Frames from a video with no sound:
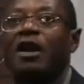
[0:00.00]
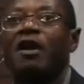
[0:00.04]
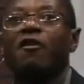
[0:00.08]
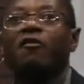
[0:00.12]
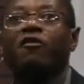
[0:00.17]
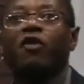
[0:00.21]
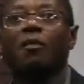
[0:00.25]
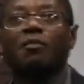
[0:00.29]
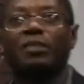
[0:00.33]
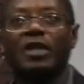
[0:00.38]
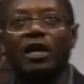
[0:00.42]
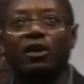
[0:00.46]

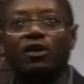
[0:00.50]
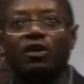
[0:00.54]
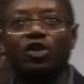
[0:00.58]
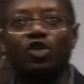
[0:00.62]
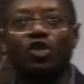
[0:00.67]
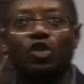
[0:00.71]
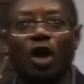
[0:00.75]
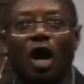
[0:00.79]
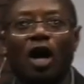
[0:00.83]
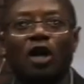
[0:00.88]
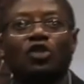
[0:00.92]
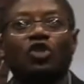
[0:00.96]
from the
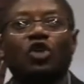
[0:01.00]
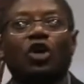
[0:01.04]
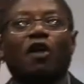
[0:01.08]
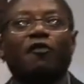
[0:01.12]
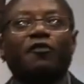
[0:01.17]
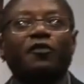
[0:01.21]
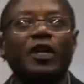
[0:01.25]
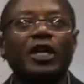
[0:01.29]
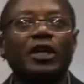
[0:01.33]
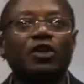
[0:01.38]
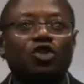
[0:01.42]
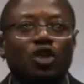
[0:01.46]
results of
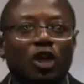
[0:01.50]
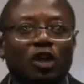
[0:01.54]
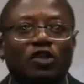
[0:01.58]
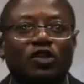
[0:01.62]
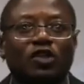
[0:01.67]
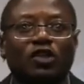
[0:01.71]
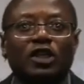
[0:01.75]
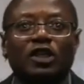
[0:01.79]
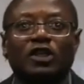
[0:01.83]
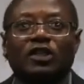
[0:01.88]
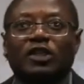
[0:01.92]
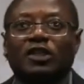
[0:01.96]

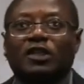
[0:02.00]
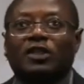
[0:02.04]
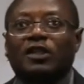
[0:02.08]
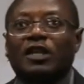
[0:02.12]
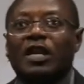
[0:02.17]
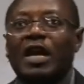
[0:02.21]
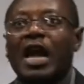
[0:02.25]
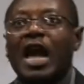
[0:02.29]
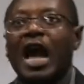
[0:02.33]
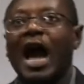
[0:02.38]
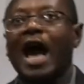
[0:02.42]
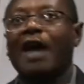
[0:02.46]
injustices
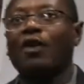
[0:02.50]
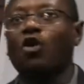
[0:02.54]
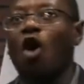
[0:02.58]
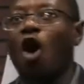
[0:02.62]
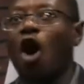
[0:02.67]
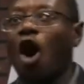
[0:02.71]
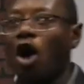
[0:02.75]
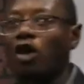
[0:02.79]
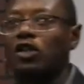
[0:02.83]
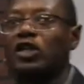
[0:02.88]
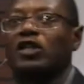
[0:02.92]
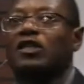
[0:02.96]
and all
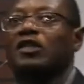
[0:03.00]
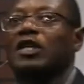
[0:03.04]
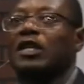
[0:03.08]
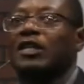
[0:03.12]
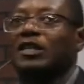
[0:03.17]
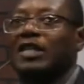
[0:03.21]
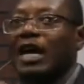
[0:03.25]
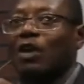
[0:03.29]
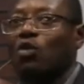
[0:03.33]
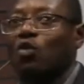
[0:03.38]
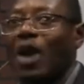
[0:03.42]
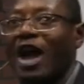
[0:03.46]
these things
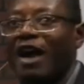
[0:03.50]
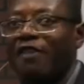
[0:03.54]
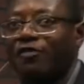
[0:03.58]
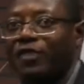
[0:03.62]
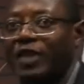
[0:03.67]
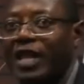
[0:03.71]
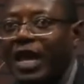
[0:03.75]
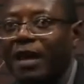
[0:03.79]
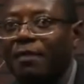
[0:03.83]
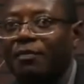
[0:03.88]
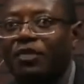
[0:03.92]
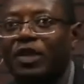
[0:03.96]
that we have
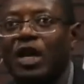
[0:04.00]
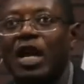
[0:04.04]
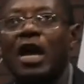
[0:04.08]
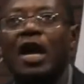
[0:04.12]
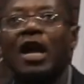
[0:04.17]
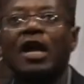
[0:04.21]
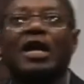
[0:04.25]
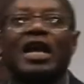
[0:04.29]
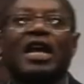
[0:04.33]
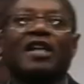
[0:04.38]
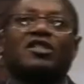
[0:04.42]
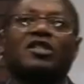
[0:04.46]
named,
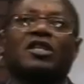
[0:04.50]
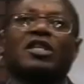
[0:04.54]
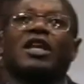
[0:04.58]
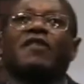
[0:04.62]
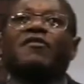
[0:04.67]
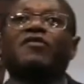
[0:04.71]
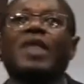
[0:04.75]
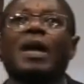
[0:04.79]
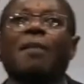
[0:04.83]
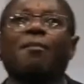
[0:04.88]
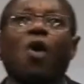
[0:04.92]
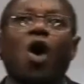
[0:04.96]
let's
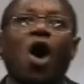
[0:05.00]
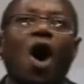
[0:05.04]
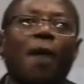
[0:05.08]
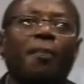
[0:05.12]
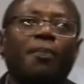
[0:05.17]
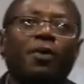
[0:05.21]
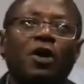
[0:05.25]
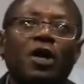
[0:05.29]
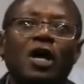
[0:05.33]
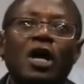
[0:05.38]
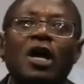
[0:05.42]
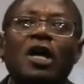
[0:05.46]
lift them up,
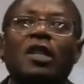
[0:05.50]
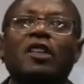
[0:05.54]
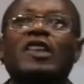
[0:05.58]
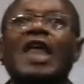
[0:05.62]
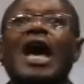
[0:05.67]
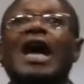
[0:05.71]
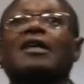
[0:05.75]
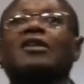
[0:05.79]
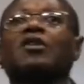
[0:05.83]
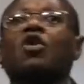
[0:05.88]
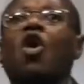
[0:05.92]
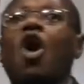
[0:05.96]

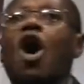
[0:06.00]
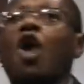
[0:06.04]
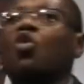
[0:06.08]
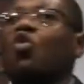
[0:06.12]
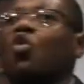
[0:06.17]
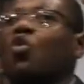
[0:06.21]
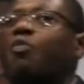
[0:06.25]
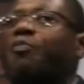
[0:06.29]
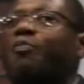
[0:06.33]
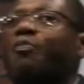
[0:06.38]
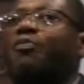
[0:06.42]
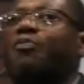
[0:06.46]
that God
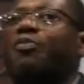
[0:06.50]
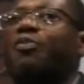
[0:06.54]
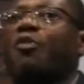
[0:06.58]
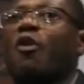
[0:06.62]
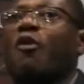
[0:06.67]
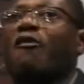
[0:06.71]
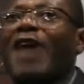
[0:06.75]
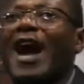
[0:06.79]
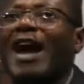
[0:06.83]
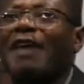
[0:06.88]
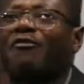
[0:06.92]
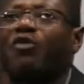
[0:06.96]
will
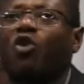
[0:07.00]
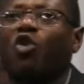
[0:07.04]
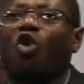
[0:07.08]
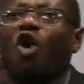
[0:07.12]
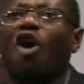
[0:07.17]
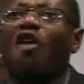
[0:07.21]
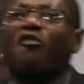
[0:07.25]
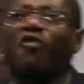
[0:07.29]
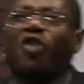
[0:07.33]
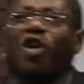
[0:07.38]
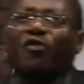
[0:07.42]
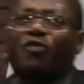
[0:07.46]
provide for
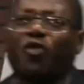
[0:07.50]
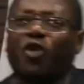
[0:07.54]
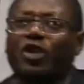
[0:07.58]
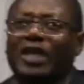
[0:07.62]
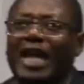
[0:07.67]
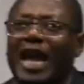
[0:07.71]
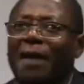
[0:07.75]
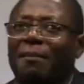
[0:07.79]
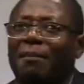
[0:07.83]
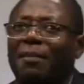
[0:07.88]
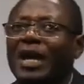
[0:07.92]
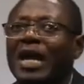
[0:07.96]
comfort for
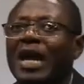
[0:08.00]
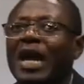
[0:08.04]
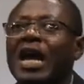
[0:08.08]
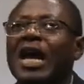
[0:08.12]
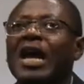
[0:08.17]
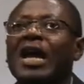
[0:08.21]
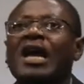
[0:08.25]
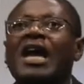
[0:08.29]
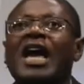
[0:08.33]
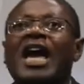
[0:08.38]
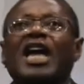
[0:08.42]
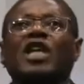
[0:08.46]
them.
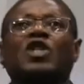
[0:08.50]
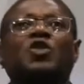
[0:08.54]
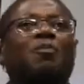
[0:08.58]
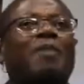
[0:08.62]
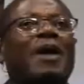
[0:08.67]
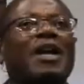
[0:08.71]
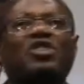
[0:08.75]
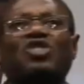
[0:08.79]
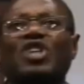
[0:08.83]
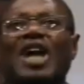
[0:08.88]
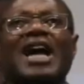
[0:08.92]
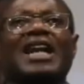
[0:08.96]

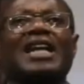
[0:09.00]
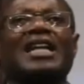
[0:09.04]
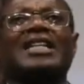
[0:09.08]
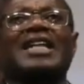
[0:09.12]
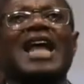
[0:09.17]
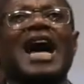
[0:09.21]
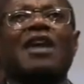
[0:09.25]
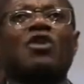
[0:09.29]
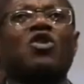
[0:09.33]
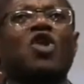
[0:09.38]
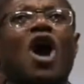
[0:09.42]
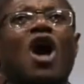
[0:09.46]
Especially
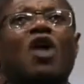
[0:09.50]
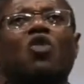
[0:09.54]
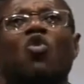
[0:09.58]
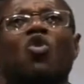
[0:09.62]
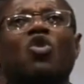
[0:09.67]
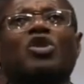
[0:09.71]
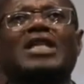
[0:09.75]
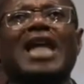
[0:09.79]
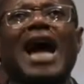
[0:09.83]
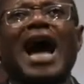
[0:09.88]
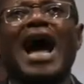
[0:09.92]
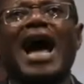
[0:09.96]
that none
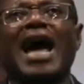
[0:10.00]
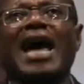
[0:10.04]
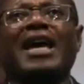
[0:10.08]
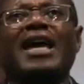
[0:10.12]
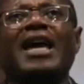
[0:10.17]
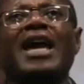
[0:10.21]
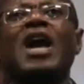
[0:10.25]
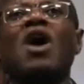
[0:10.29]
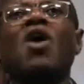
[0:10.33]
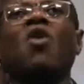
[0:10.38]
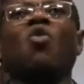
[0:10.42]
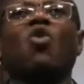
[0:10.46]
would die
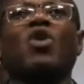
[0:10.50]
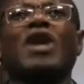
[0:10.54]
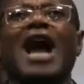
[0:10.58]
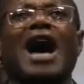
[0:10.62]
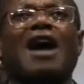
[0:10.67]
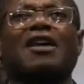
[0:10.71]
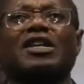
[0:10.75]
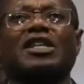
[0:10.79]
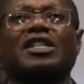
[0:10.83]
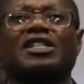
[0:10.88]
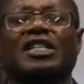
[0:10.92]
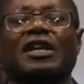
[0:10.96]

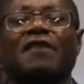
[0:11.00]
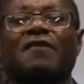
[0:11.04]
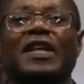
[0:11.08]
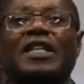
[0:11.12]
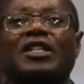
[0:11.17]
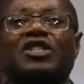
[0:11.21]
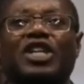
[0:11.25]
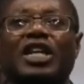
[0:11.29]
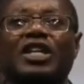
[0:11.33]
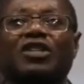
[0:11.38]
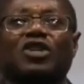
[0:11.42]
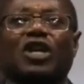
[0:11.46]
without receiving
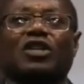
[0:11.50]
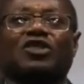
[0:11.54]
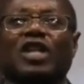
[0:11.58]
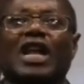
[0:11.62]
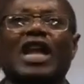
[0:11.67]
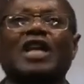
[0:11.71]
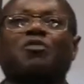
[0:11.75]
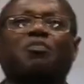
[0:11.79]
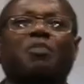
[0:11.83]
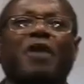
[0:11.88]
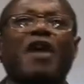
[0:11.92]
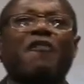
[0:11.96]
Jesus.
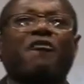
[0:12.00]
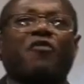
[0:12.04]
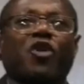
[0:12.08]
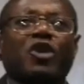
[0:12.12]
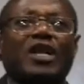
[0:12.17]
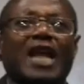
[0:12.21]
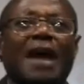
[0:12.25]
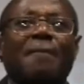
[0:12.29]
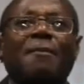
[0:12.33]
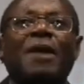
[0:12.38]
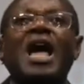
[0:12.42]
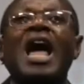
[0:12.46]
Let's pray for
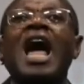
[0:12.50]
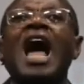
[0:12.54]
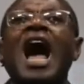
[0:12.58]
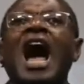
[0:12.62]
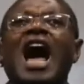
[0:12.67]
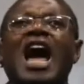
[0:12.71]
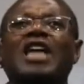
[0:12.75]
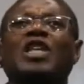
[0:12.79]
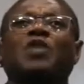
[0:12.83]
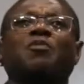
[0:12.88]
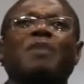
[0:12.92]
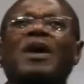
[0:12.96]
them.
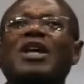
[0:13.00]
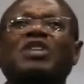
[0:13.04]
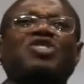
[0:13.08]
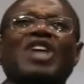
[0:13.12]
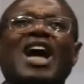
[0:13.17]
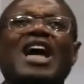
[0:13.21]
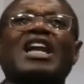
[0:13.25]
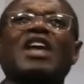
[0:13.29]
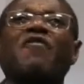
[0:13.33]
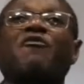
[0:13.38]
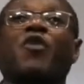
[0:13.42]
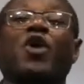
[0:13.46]

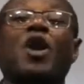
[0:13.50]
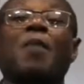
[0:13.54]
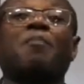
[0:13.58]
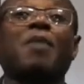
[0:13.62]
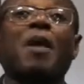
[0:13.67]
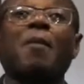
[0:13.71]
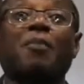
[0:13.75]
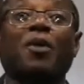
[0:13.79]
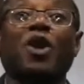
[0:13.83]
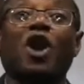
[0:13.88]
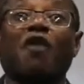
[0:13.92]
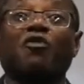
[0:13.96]
Especially for the
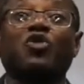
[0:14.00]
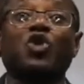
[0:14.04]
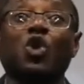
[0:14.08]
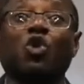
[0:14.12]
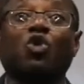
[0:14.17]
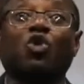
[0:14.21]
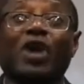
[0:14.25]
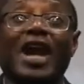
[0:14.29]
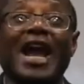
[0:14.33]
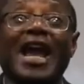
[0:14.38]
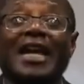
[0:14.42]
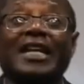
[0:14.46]
people of
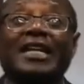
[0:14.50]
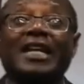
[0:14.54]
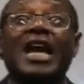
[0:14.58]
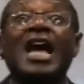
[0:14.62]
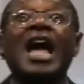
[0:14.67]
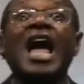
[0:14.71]
Ukraine.